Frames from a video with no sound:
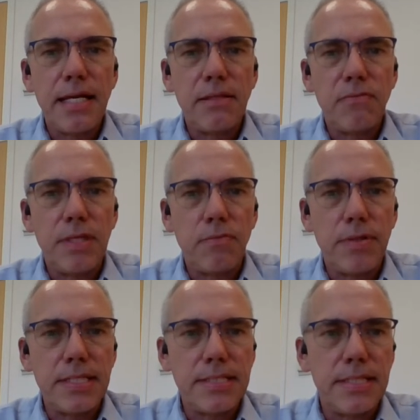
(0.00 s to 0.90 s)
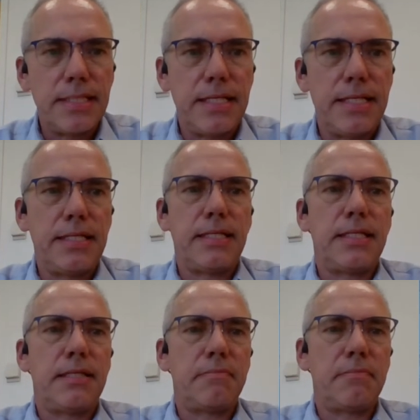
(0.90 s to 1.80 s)
And we recently
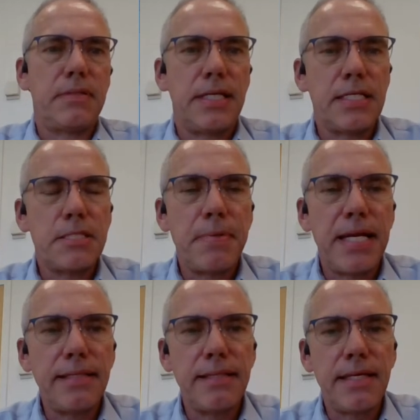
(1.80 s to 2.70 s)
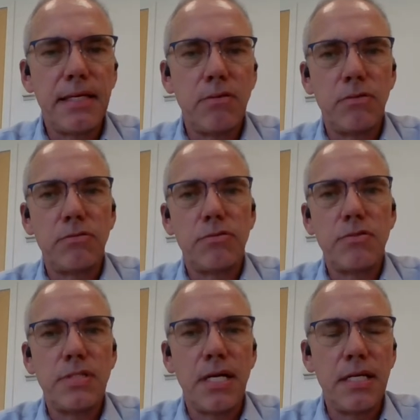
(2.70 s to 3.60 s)
expanded our
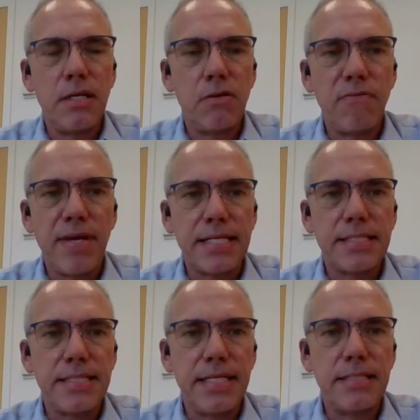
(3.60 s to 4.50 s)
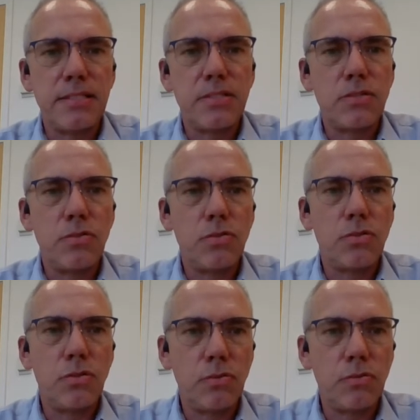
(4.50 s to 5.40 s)
study on vaccines to
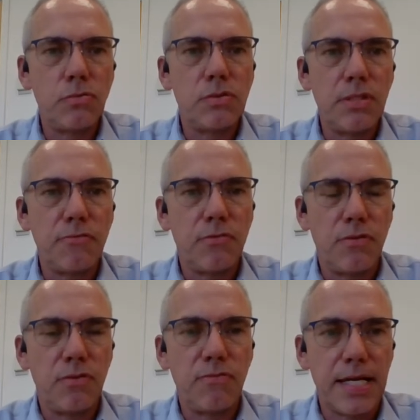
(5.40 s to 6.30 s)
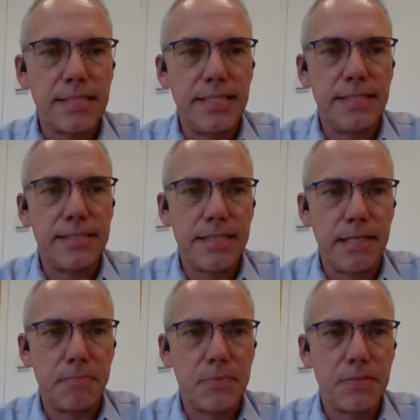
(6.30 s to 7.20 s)
2 different vaccine
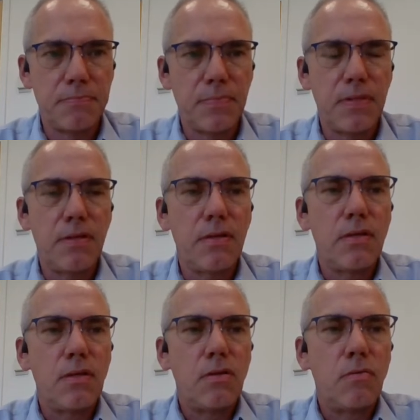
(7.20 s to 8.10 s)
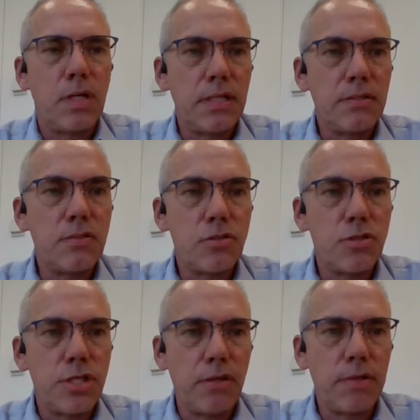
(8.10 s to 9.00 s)
types. One is the
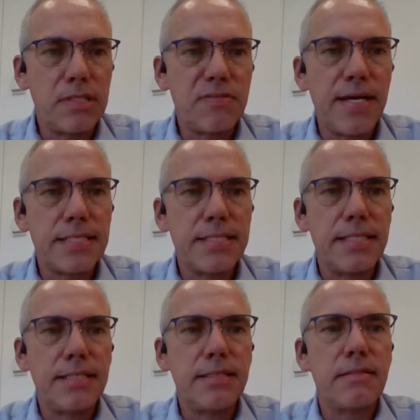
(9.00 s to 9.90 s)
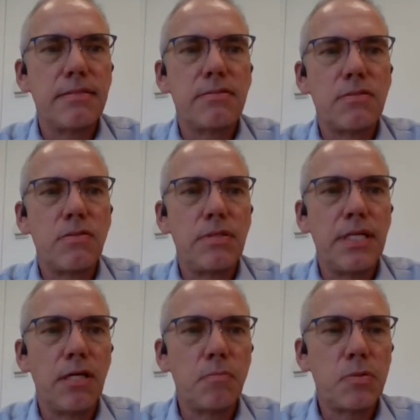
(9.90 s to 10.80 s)
Shingrix vaccine, so it
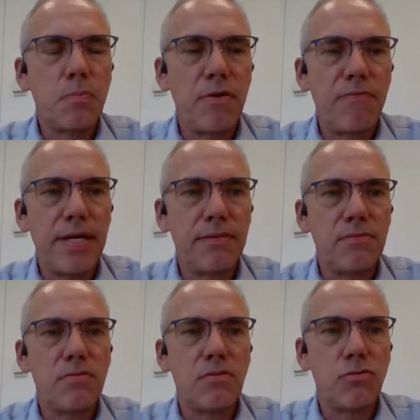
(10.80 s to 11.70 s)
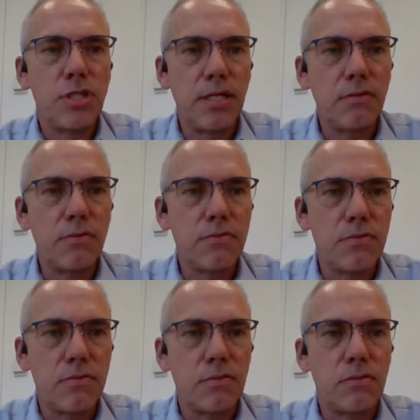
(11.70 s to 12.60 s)
helps prevent
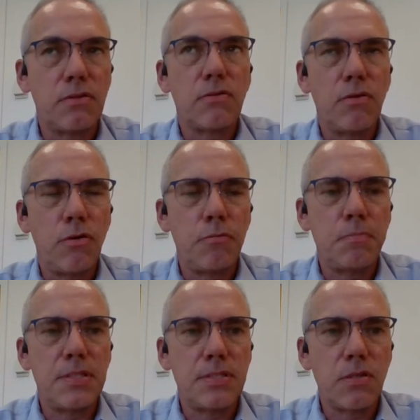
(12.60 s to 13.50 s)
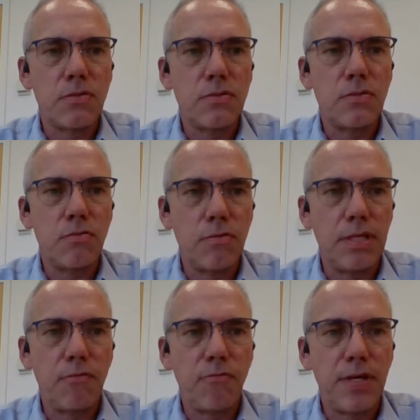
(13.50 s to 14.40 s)
shingles or the herpes zoster
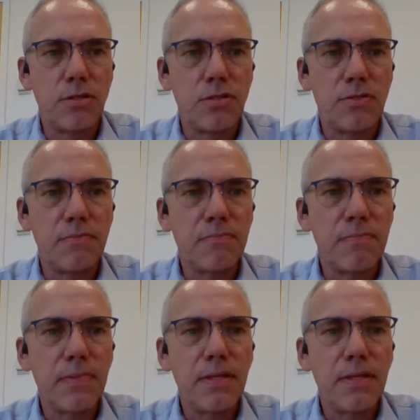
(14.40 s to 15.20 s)
reinfection.